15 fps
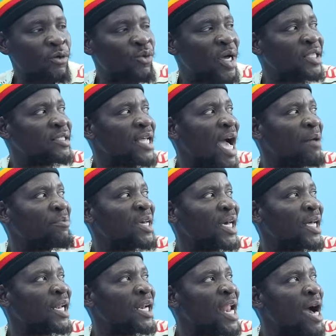When time me
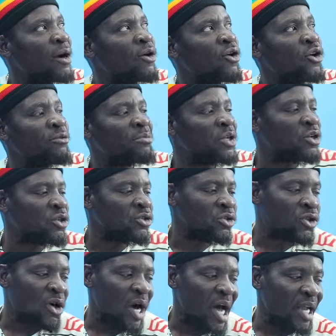get lock out, me just
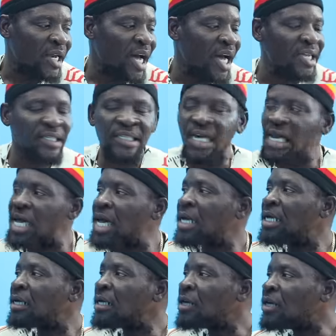go and nice cellar.